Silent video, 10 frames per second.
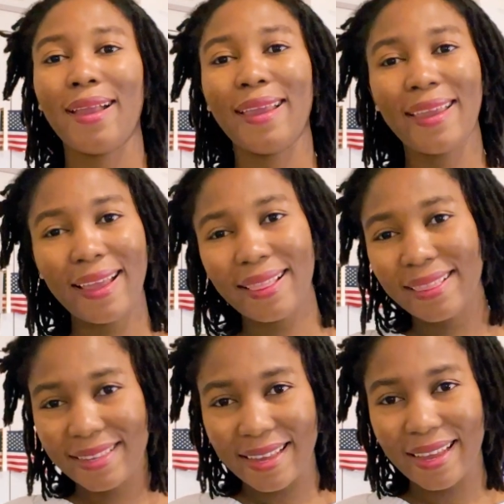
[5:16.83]
get
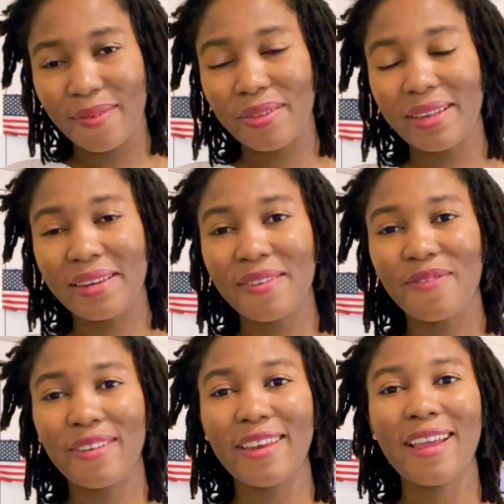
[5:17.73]
here with the
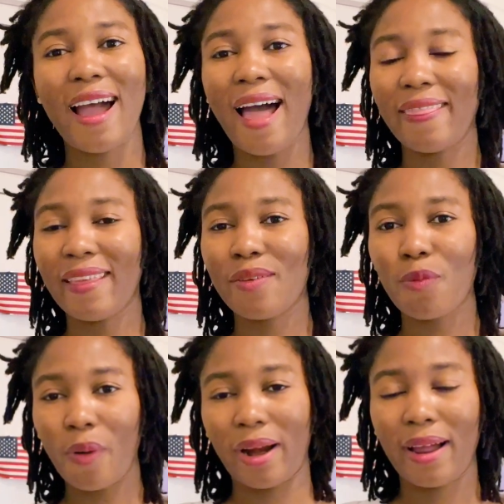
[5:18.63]
DV, and then
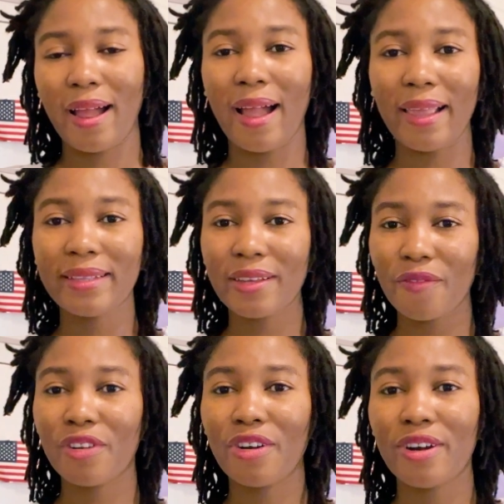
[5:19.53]
work. I
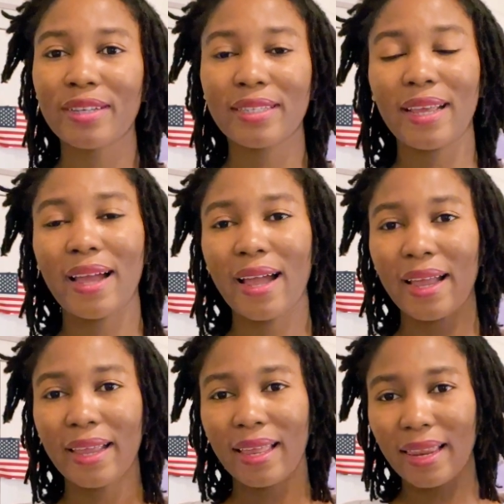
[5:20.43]
interviewed a nurse here.
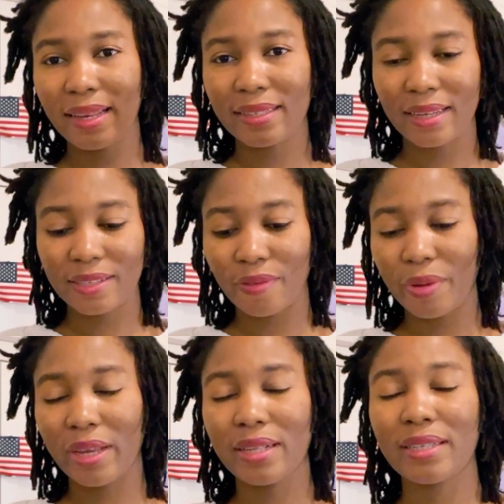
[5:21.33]
Hi, Ellen. Thanks for
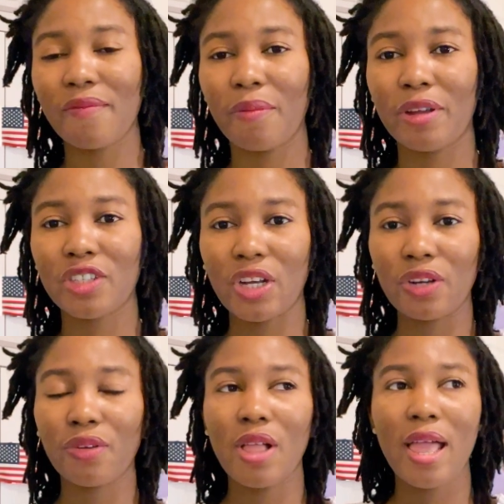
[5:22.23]
making time for my
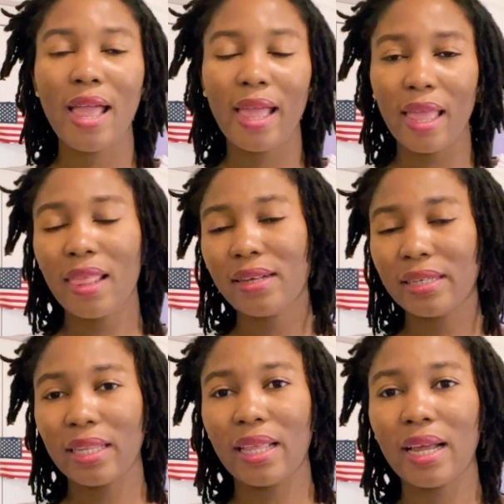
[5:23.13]
channel. Ellen
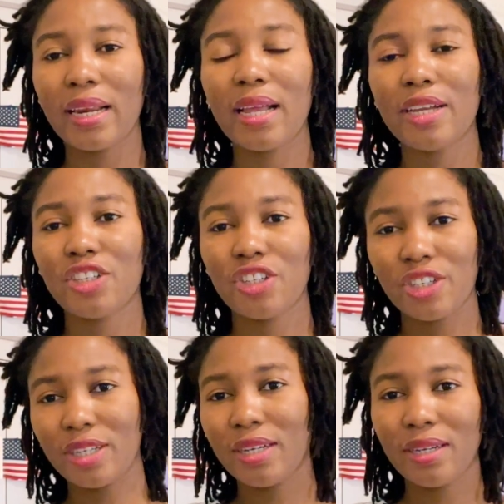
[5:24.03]
did that.
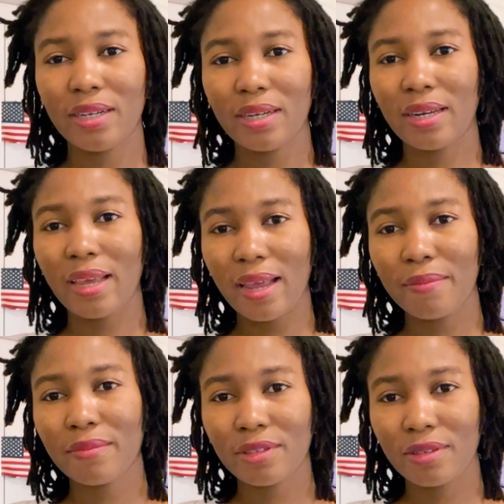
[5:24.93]
She
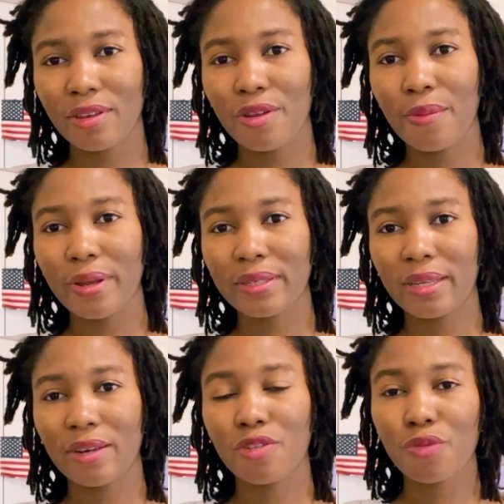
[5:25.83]
came to the
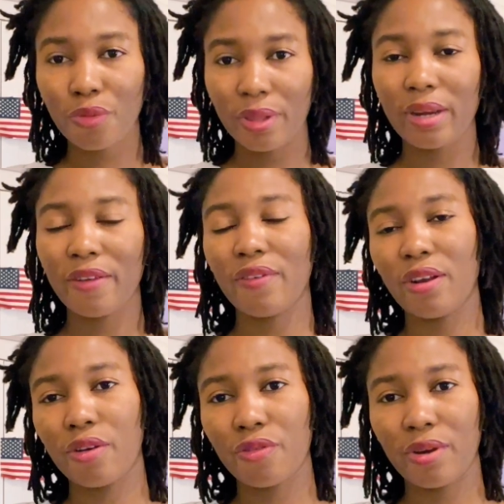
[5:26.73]
USA through the DV
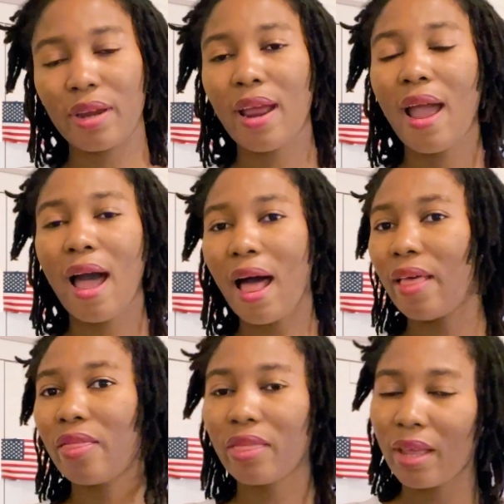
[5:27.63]
lottery
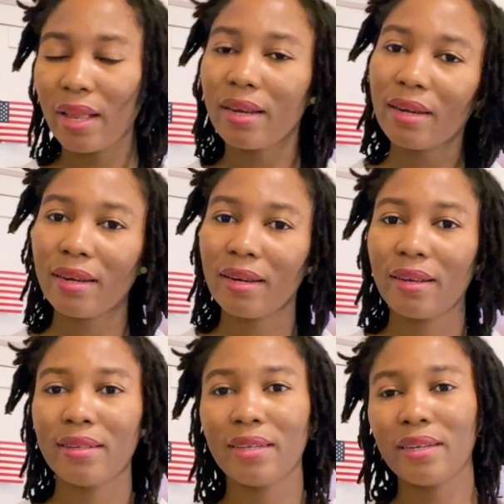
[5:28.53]
and then
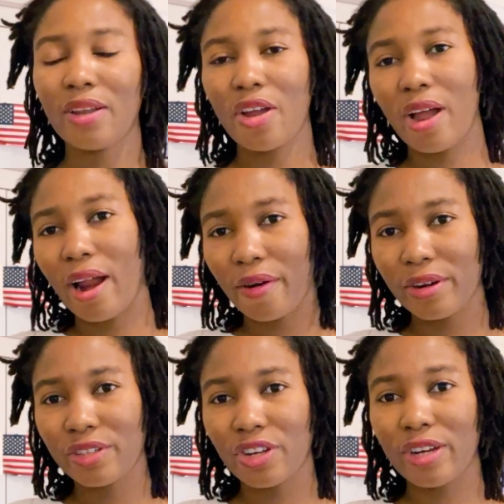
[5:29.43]
did the
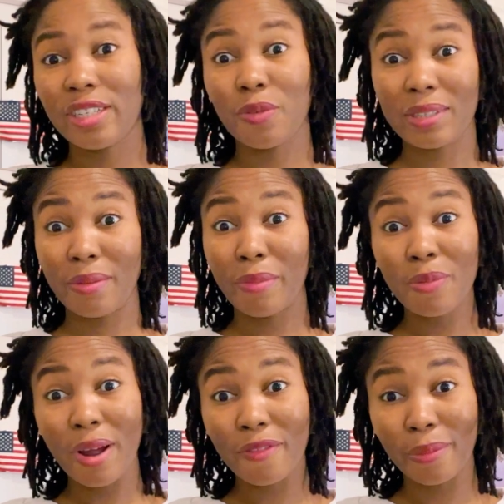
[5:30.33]
RN journey. She was a
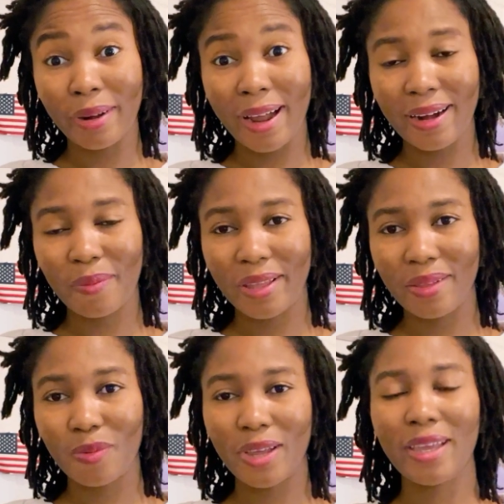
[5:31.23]
midwife from Ghana, by the
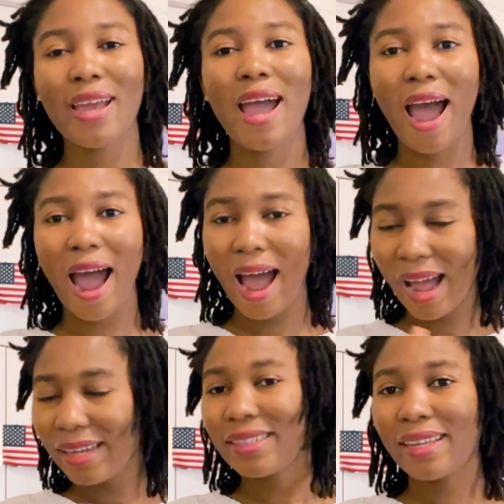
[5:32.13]
way,
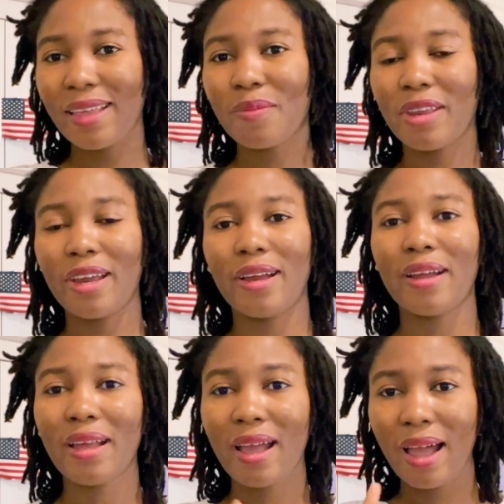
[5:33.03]
and came here
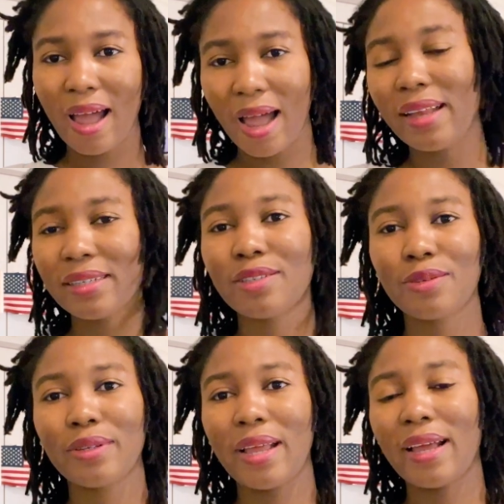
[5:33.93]
and
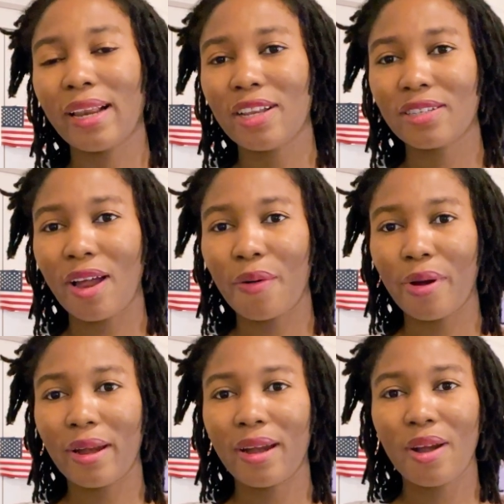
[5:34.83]
took the NCLEX
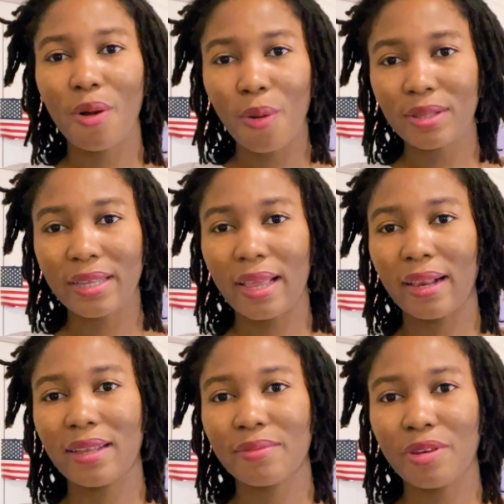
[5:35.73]
RN, not
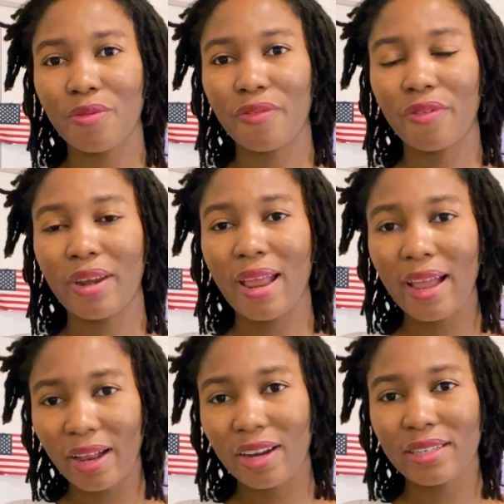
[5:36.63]
NCLEX midwifery,
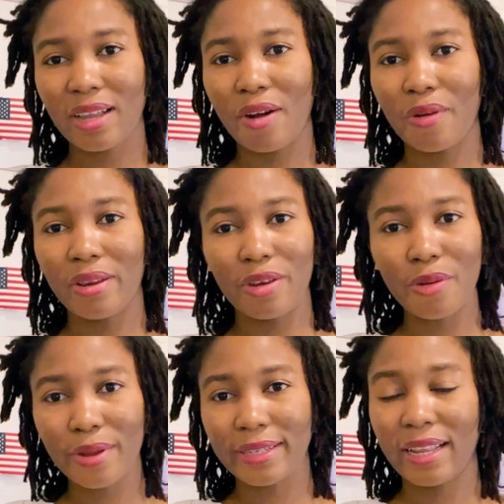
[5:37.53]
NCLEX RN, the
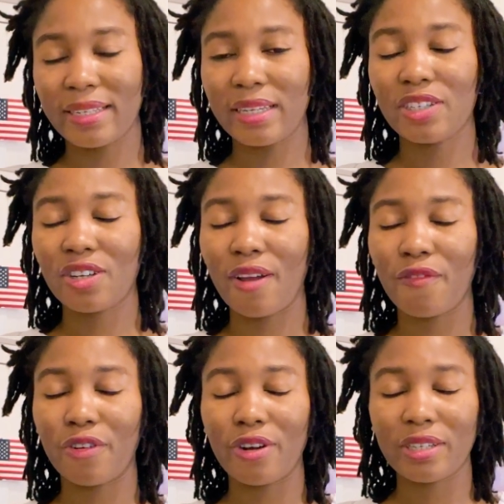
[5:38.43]
US is essential
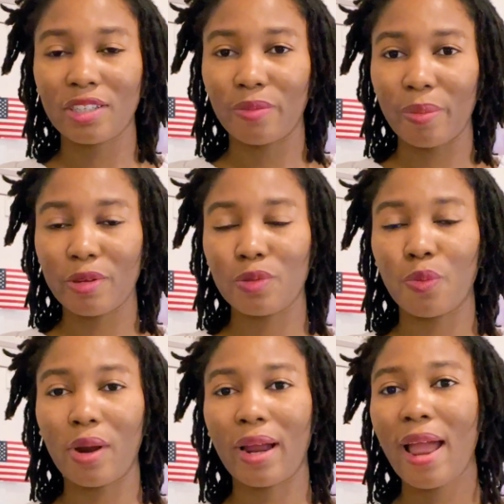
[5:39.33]
for nurses to be able to
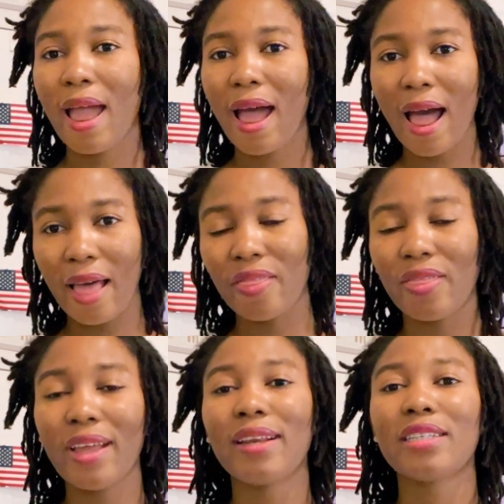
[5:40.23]
work. And
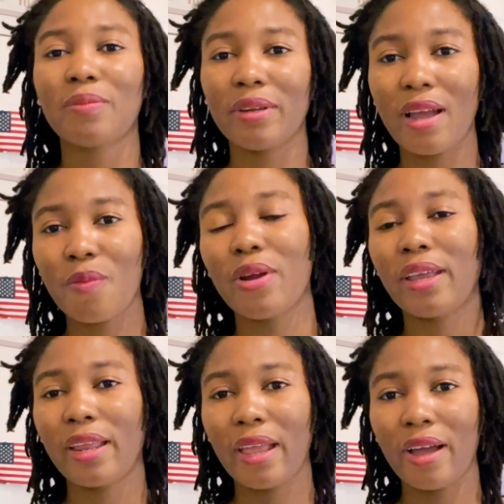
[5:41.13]
then she began
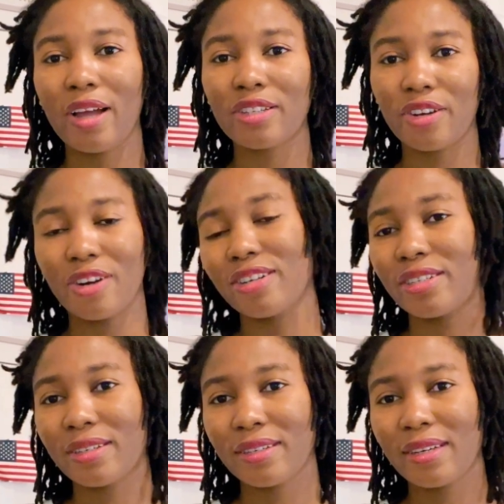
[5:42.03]
working here as a nurse.